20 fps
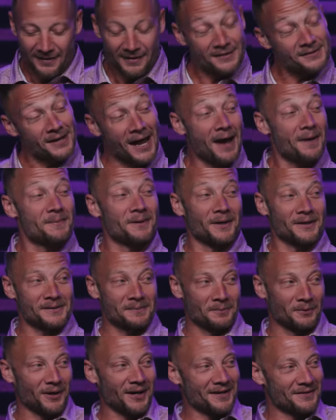So, how many know
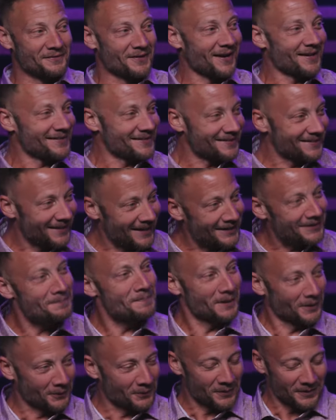some great advice? Eat the
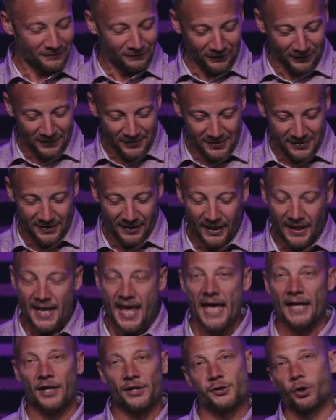bigger one first.
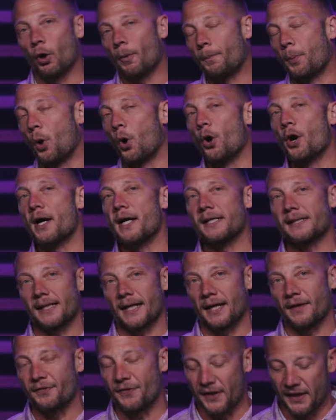And his whole point
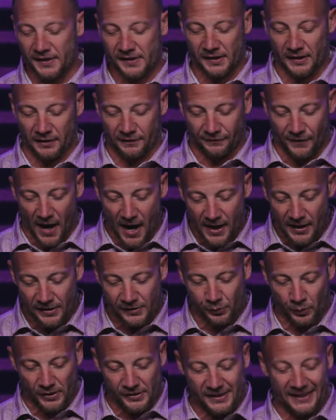in this
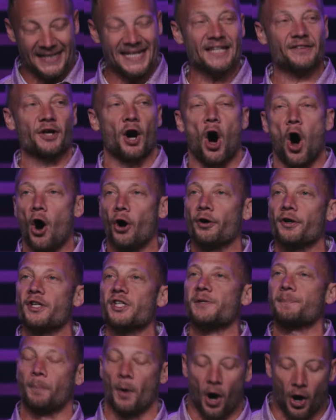advice was to get the
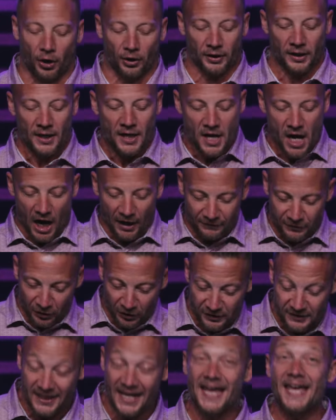hardest part of your
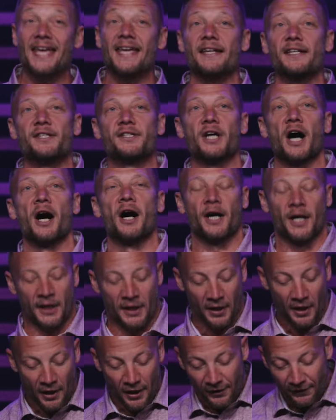day
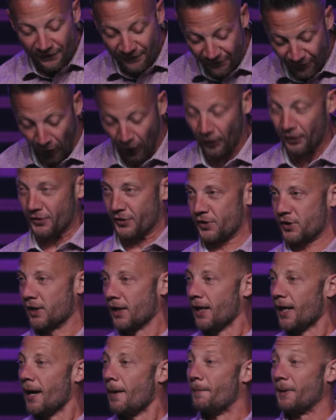done first.
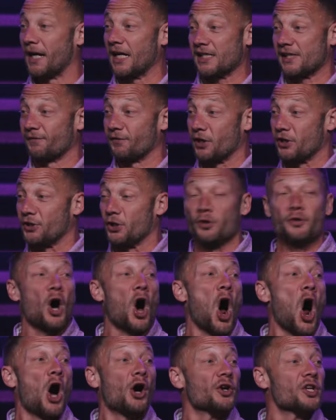Because if you do the
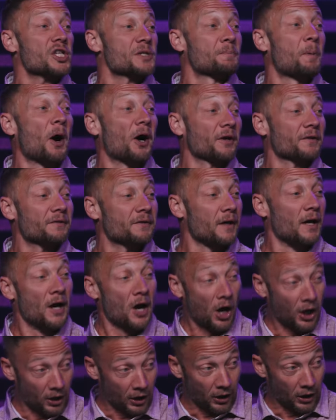hardest part of the
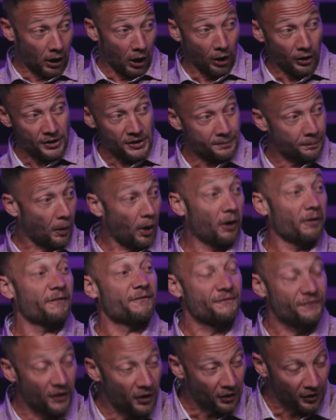uh, uh hardest part
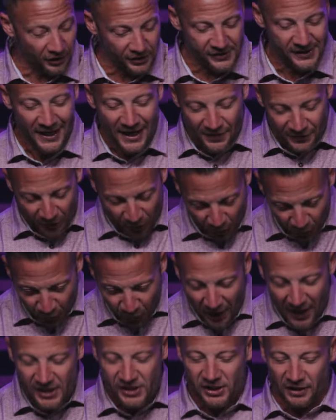first, the
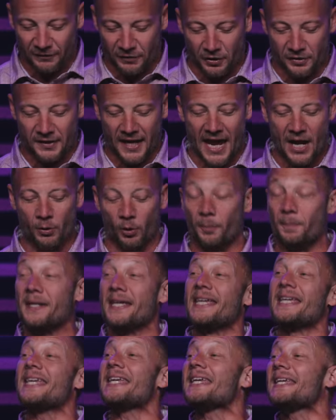rest of your day will
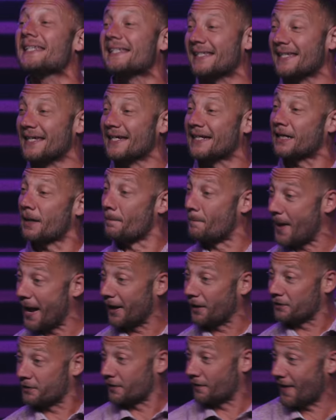be easy
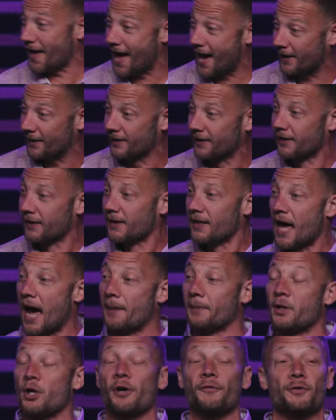compared to that. I
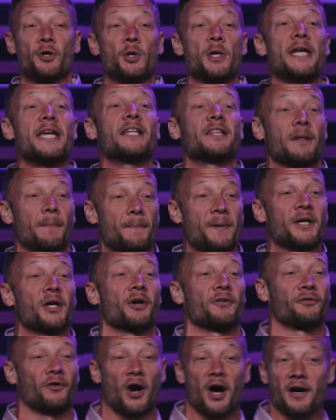mean, if you eat the bigger
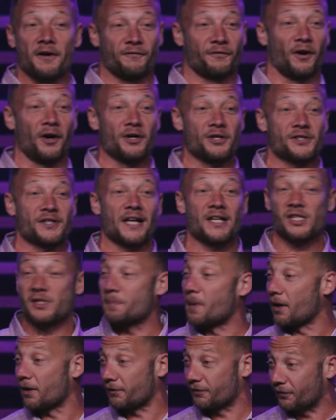frog first, that
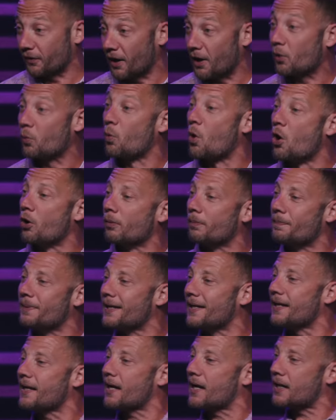smaller frog won't
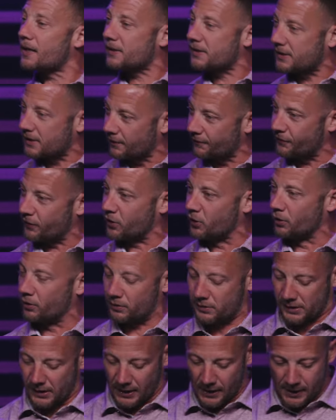be as
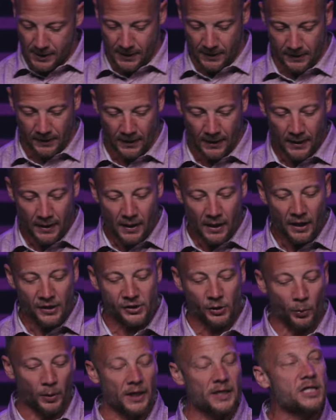difficult to eat. And
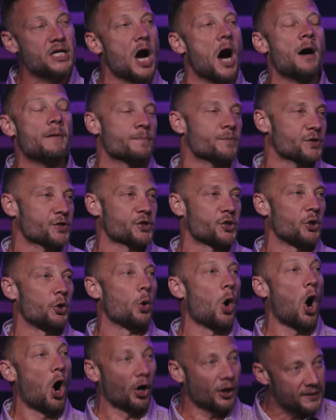so when it comes to
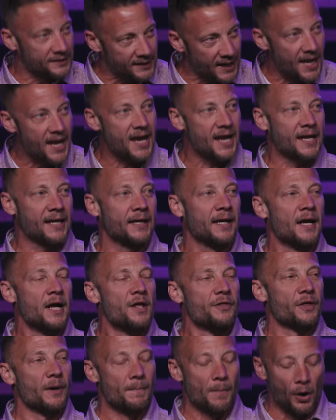our day,
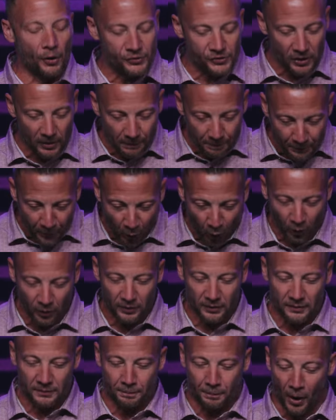the most
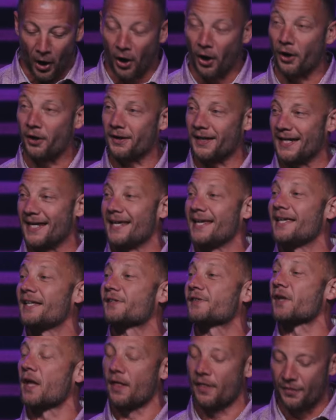important part
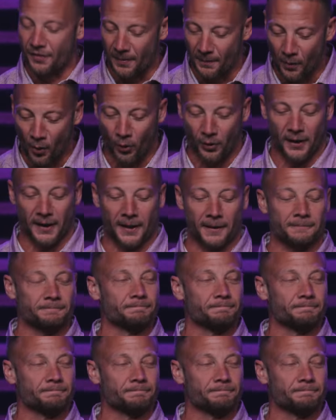is the morning.